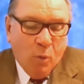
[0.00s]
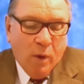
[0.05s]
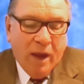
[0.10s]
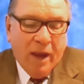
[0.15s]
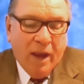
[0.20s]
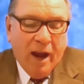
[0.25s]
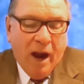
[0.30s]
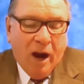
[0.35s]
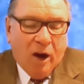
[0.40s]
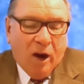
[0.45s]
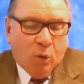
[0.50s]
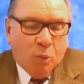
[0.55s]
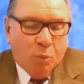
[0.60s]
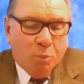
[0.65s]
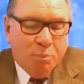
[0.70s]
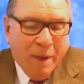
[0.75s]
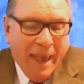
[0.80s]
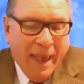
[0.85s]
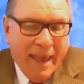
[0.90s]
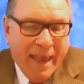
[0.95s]
We are
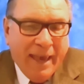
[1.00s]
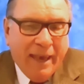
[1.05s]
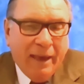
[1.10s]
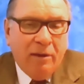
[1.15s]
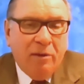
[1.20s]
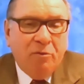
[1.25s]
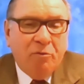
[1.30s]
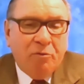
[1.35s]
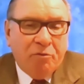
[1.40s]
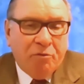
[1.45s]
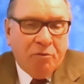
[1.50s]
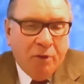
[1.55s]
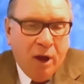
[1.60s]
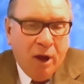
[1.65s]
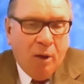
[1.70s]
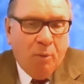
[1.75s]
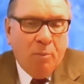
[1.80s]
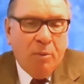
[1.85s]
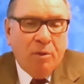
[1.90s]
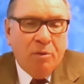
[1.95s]
obeying
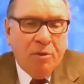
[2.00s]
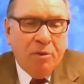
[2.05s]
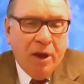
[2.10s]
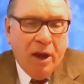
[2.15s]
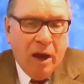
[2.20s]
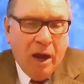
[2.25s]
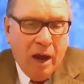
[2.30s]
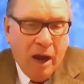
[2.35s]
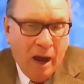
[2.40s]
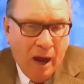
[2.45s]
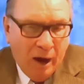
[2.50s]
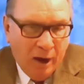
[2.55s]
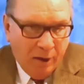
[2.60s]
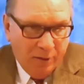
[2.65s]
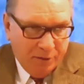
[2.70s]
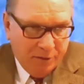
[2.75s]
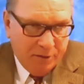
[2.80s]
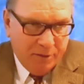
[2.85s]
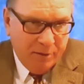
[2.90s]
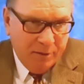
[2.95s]
from the
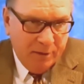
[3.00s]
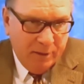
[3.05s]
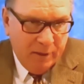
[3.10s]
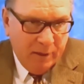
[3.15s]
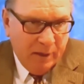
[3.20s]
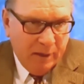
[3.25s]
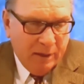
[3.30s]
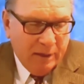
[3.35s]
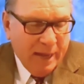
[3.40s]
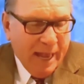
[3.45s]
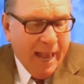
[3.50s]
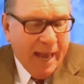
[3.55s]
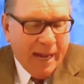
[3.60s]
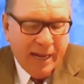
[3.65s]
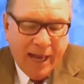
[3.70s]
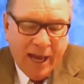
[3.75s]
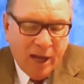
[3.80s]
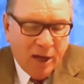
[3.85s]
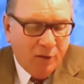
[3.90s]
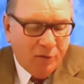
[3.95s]
heart,
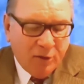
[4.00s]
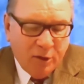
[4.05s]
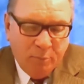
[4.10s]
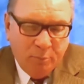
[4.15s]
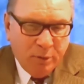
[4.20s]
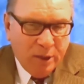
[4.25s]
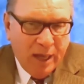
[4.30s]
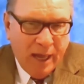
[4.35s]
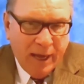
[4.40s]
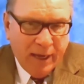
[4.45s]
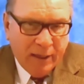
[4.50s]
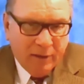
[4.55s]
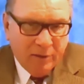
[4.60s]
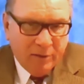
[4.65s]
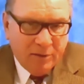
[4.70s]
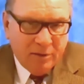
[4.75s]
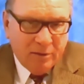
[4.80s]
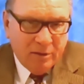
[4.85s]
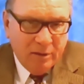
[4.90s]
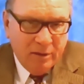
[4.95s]
not out of
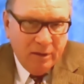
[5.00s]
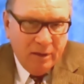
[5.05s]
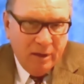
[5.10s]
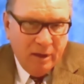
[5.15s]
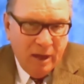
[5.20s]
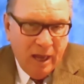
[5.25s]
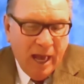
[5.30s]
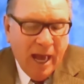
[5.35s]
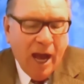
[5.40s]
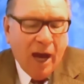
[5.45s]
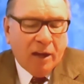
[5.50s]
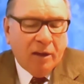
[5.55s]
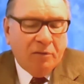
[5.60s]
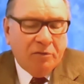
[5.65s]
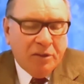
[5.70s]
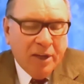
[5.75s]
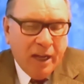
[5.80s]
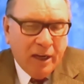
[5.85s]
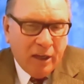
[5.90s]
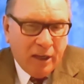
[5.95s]
compliance, out
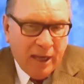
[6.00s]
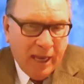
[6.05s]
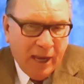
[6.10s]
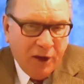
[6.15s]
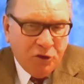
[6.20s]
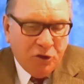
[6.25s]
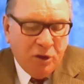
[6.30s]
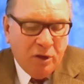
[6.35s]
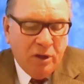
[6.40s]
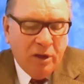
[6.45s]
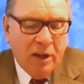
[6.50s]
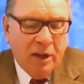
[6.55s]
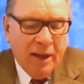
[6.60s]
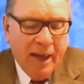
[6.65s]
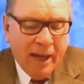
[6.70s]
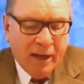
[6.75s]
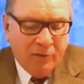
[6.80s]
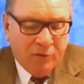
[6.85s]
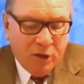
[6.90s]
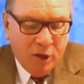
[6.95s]
of dedication
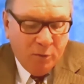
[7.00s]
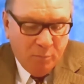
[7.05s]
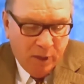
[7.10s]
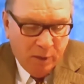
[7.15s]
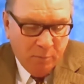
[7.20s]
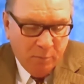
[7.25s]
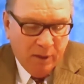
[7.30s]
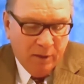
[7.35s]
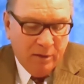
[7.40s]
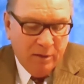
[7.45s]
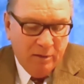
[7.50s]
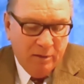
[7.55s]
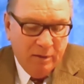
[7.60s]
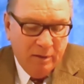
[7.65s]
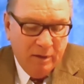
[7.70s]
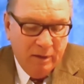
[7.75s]
and out of commitment.